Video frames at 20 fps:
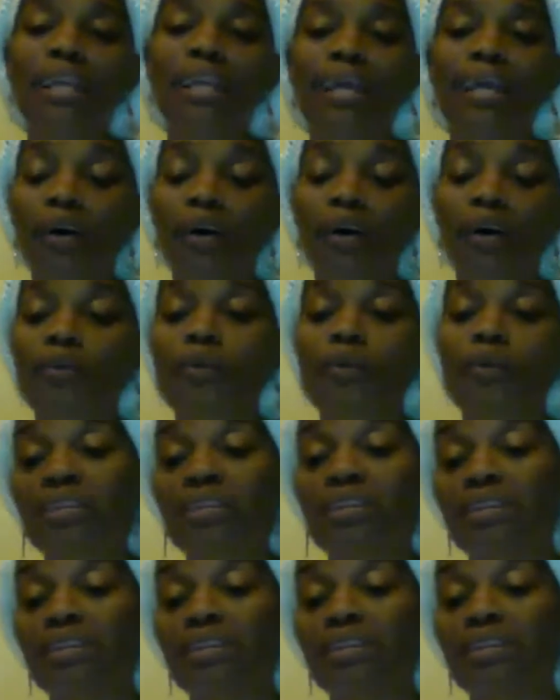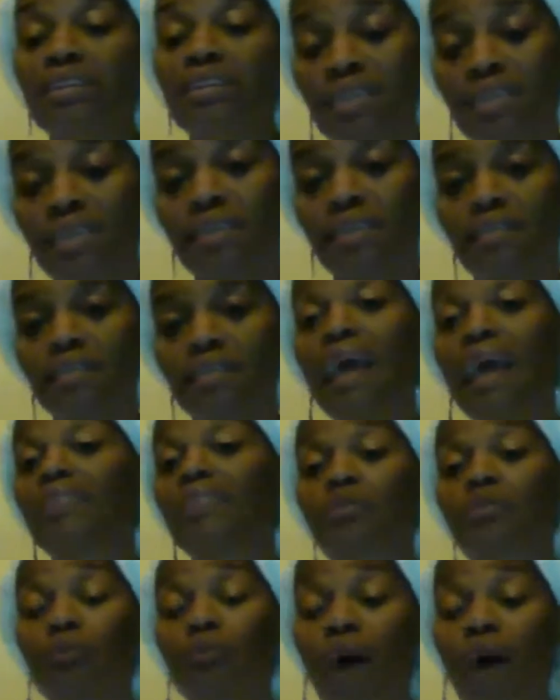health or disease. It's
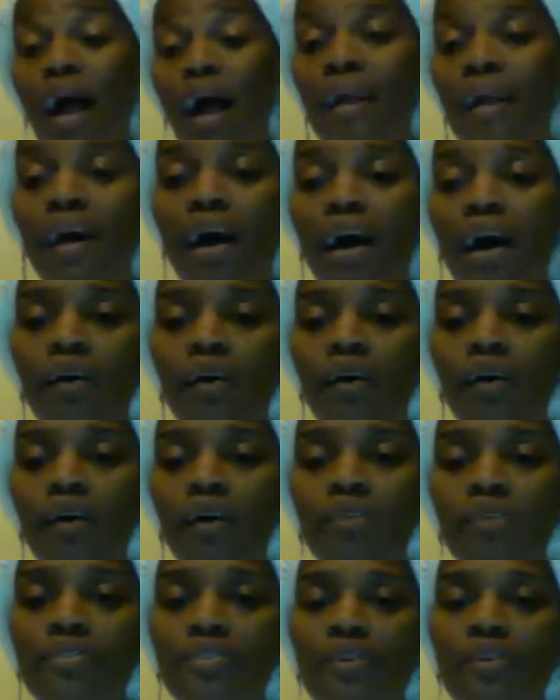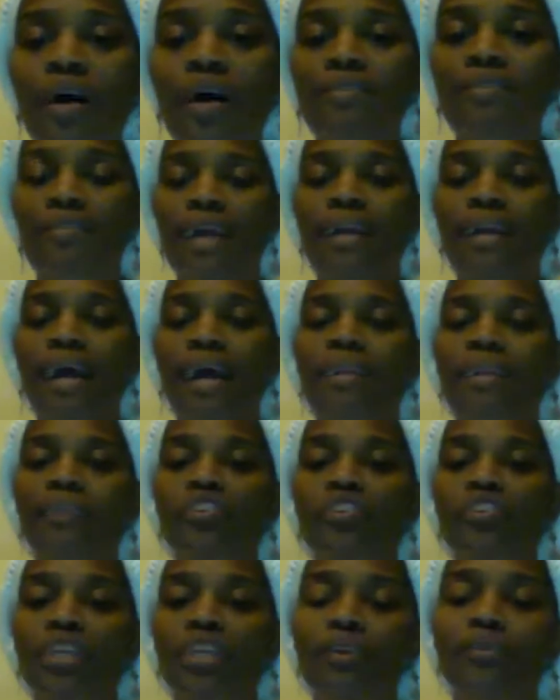why also our psychology
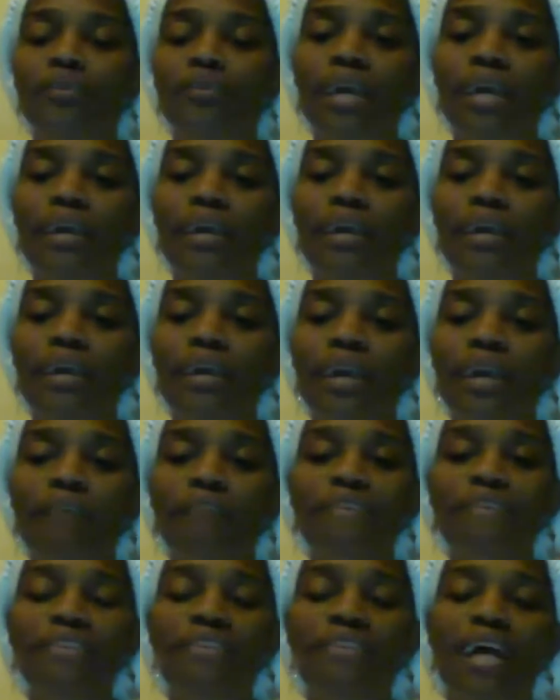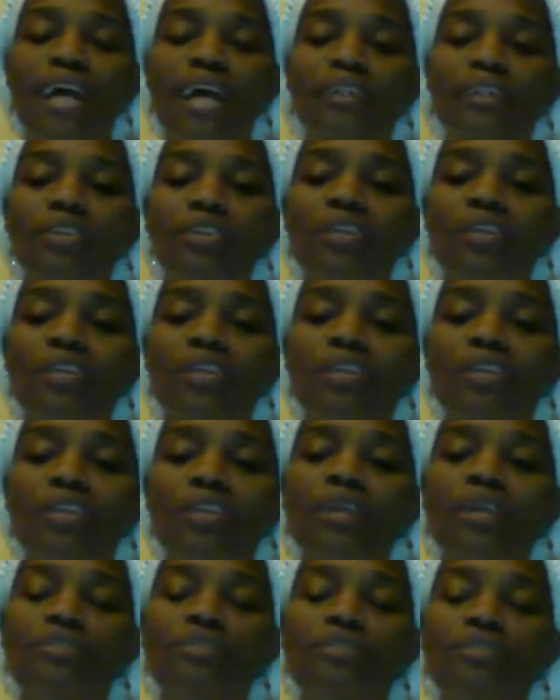can create our physiology.
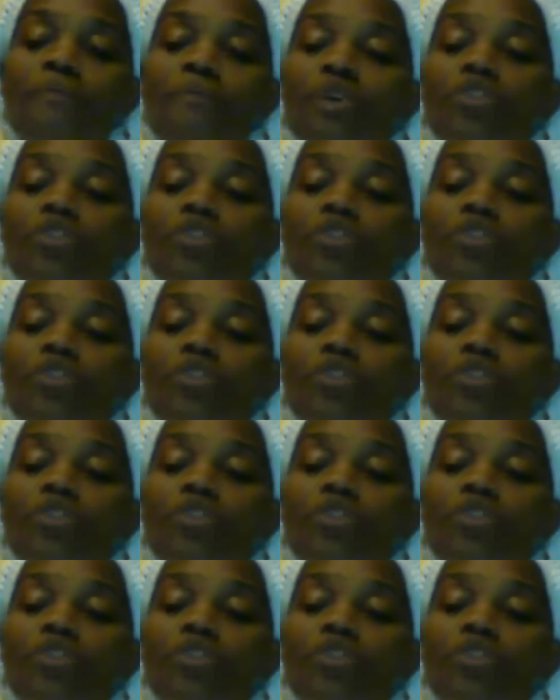It's very